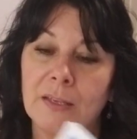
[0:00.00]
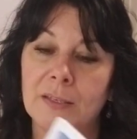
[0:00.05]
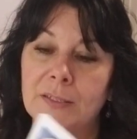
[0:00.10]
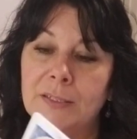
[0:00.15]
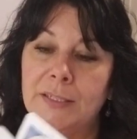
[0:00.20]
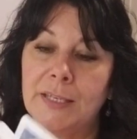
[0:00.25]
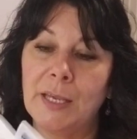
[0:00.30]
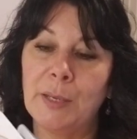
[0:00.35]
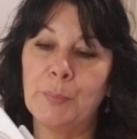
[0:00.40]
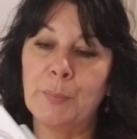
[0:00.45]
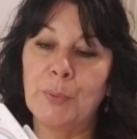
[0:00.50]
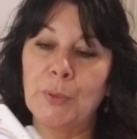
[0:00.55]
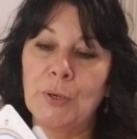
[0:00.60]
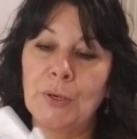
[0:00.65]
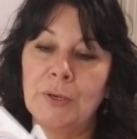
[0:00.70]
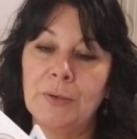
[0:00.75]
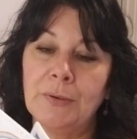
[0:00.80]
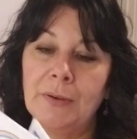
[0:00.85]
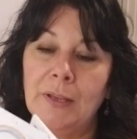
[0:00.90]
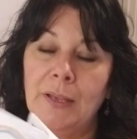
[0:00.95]

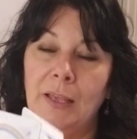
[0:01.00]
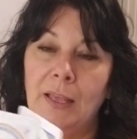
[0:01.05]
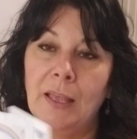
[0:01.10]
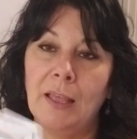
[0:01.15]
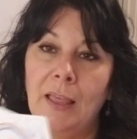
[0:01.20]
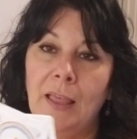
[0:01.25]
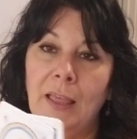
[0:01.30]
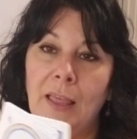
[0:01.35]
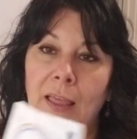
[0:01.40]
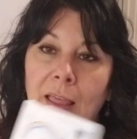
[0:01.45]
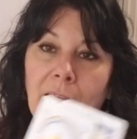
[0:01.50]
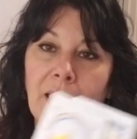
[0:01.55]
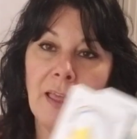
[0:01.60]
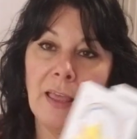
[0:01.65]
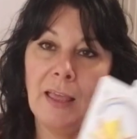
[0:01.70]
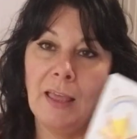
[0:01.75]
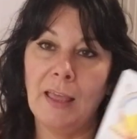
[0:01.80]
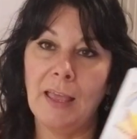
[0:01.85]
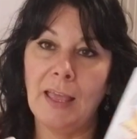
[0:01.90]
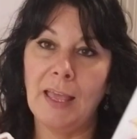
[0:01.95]
Temper
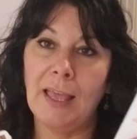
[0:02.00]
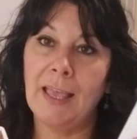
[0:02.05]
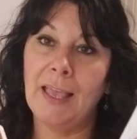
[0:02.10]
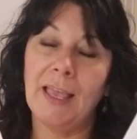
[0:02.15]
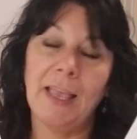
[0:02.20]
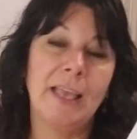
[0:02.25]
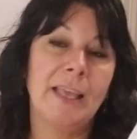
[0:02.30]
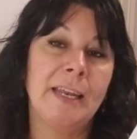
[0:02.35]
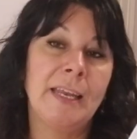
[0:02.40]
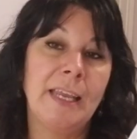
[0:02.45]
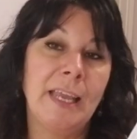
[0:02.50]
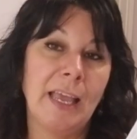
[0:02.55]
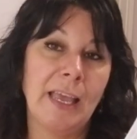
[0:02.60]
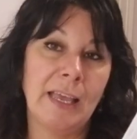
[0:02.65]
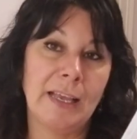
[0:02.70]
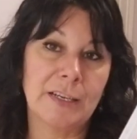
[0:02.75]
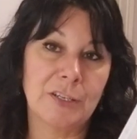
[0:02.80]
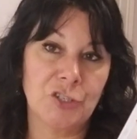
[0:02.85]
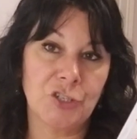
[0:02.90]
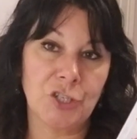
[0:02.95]
any
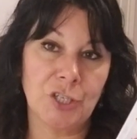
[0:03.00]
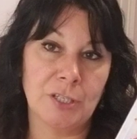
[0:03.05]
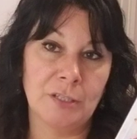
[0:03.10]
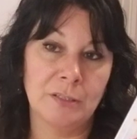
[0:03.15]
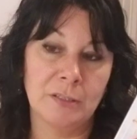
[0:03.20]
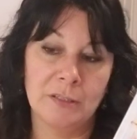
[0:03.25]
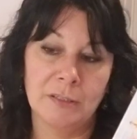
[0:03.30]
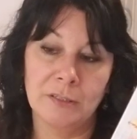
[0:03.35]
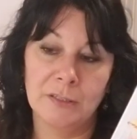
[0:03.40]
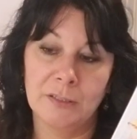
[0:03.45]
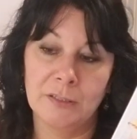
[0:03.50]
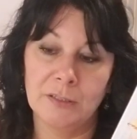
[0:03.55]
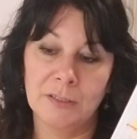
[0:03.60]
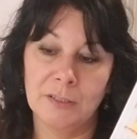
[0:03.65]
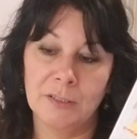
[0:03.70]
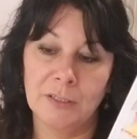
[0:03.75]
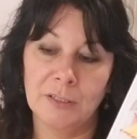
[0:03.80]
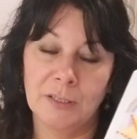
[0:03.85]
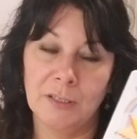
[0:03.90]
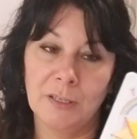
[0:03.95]
action
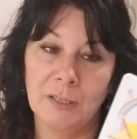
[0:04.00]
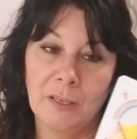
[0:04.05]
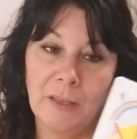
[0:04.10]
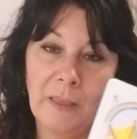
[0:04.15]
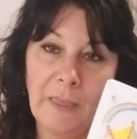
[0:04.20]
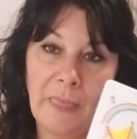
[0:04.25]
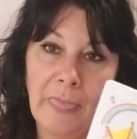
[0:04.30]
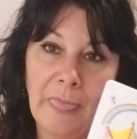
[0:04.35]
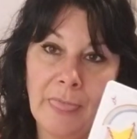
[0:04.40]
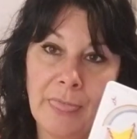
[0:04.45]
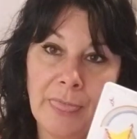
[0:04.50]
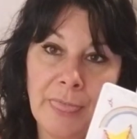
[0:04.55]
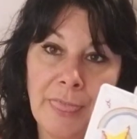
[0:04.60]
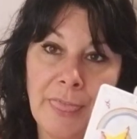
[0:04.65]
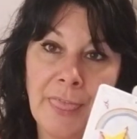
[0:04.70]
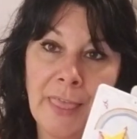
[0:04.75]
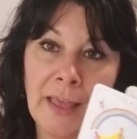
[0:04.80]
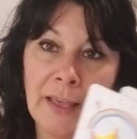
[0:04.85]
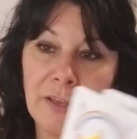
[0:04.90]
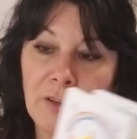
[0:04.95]

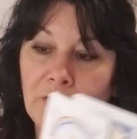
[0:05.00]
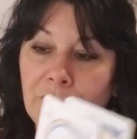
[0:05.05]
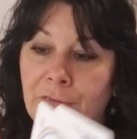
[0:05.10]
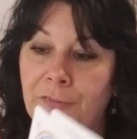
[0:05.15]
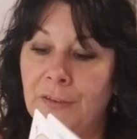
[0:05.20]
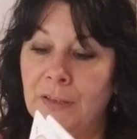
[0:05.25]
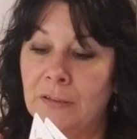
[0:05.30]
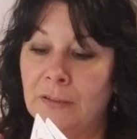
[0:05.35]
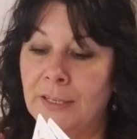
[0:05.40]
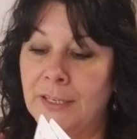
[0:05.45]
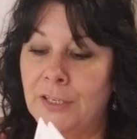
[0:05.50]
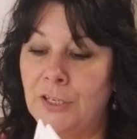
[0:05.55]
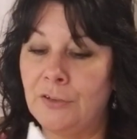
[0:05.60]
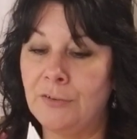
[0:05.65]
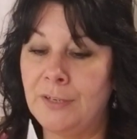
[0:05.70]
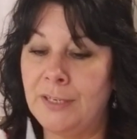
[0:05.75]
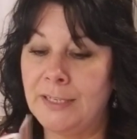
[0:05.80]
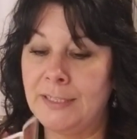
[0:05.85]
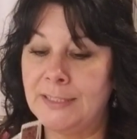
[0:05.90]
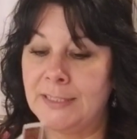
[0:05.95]
that you feel like you
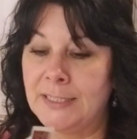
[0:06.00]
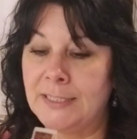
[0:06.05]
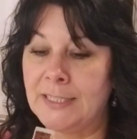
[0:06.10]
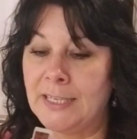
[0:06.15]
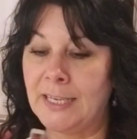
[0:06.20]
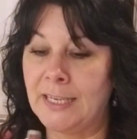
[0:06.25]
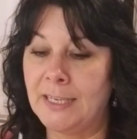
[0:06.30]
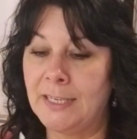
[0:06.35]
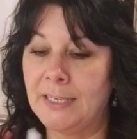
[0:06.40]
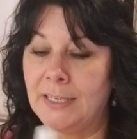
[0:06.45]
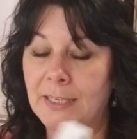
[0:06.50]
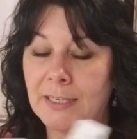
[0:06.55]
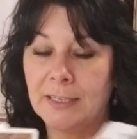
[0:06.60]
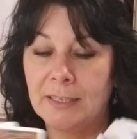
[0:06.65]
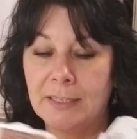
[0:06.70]
need to take